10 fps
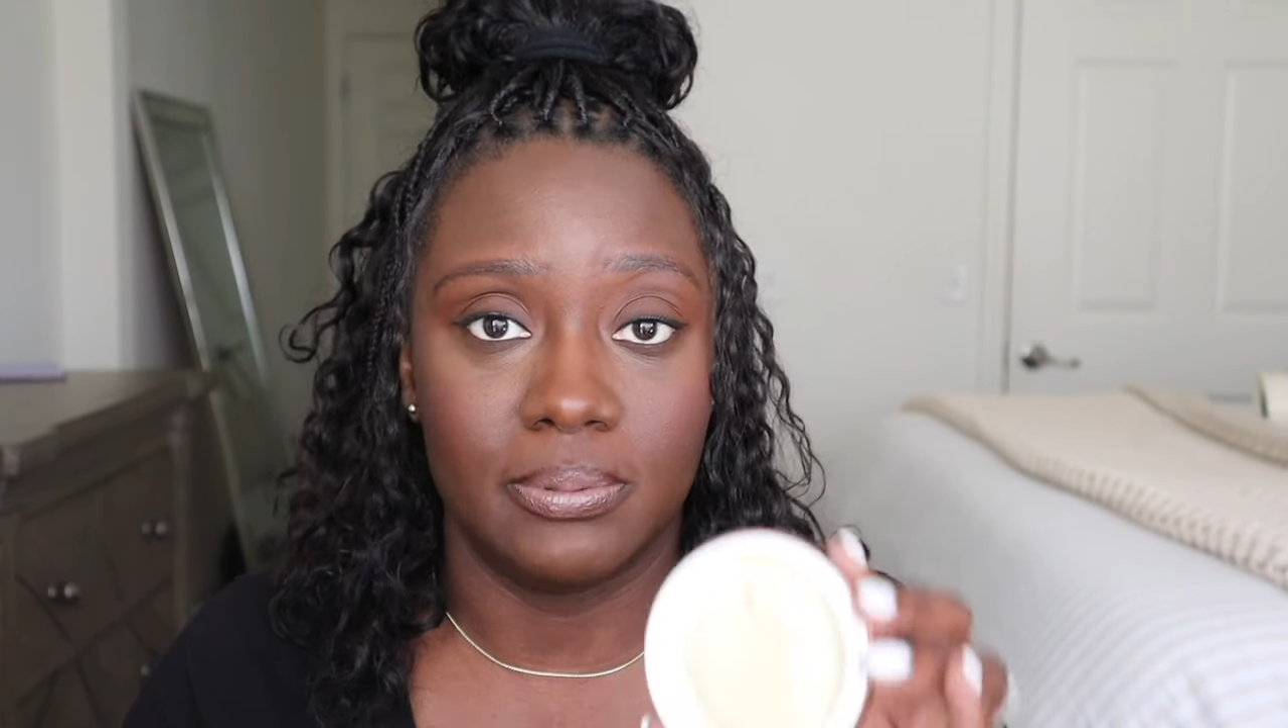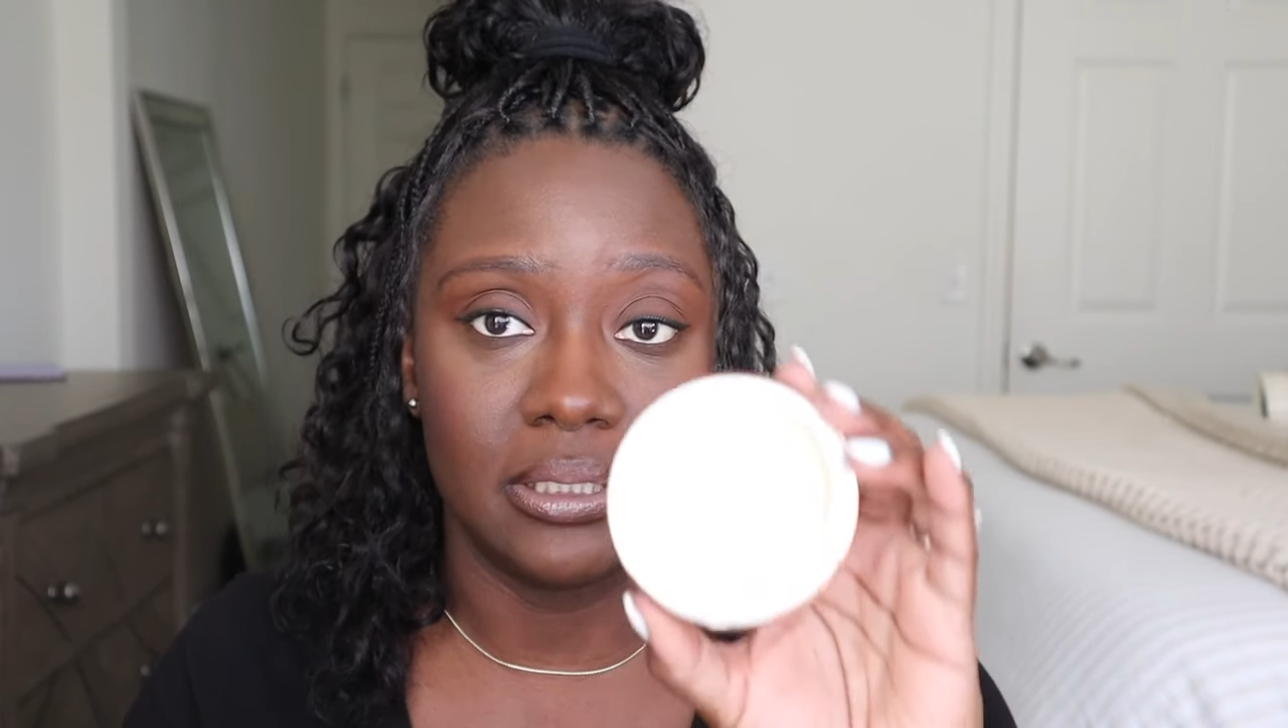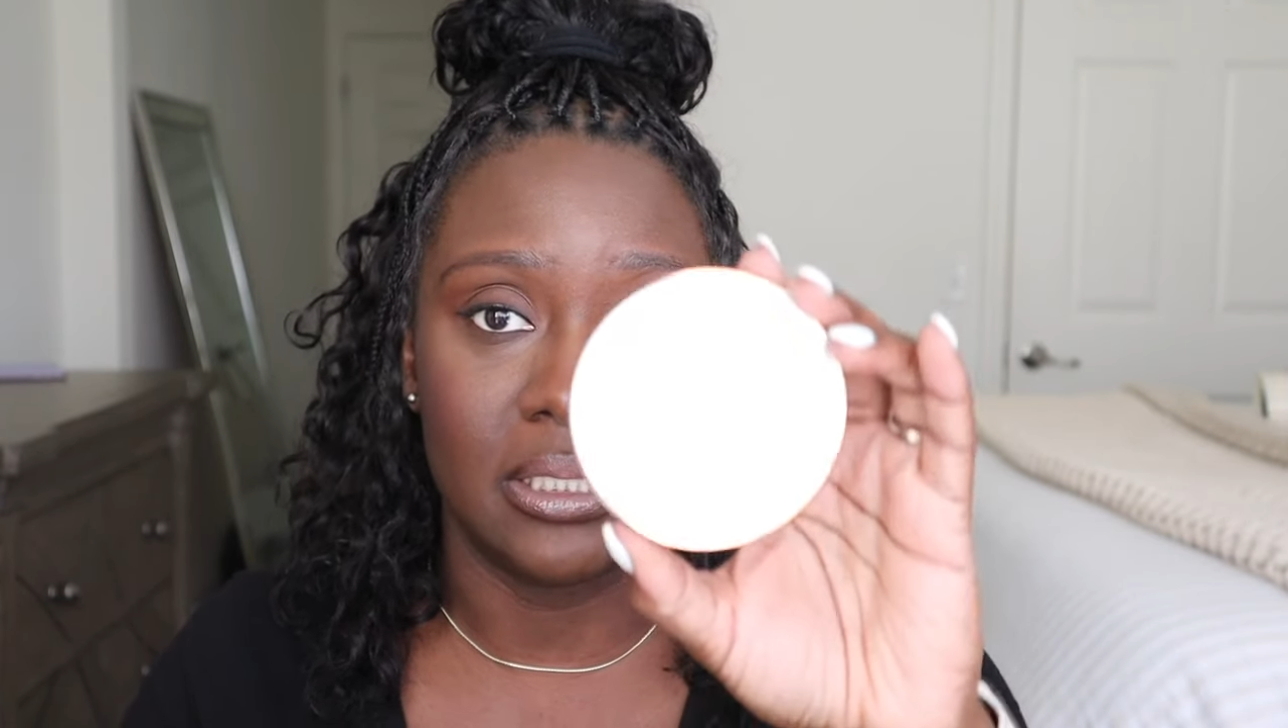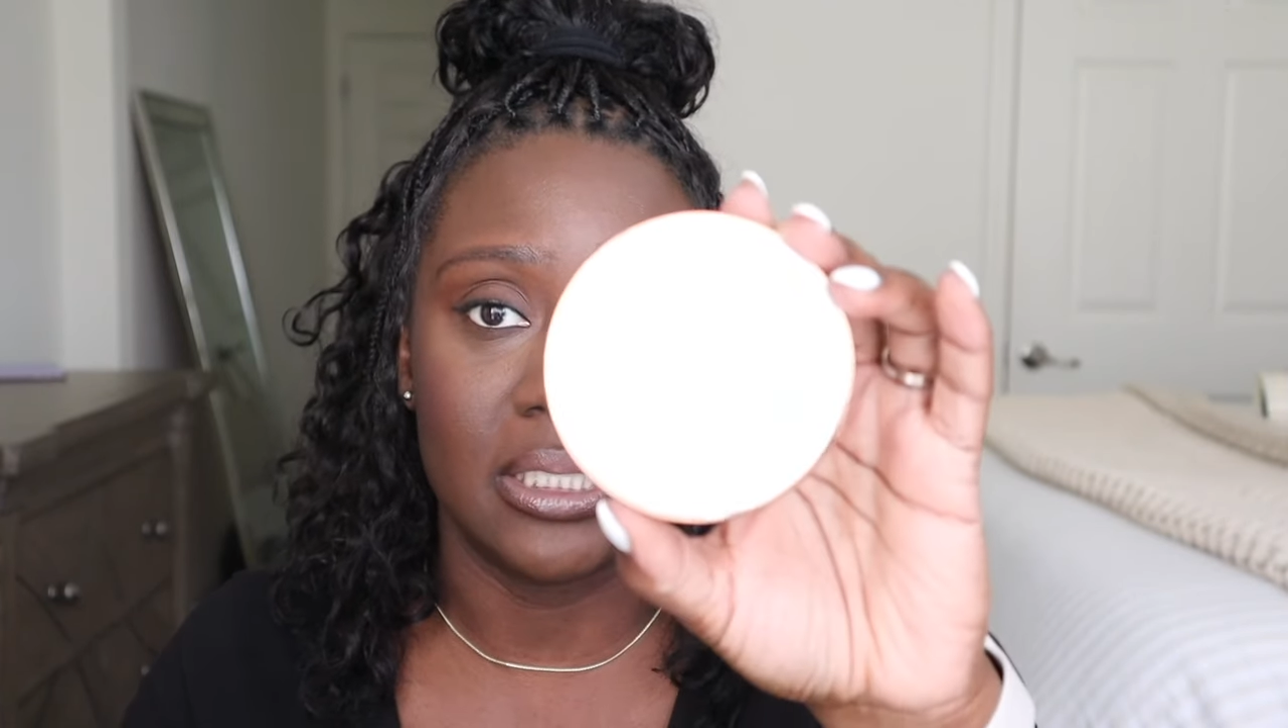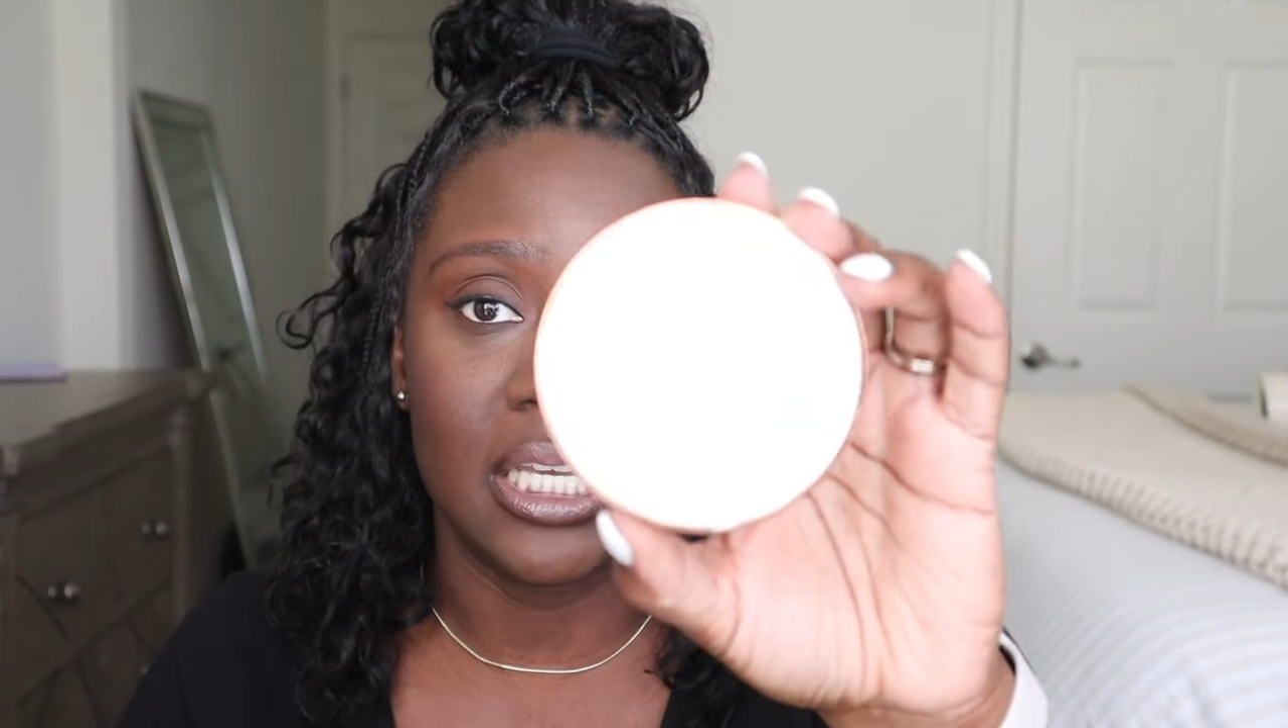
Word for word: business.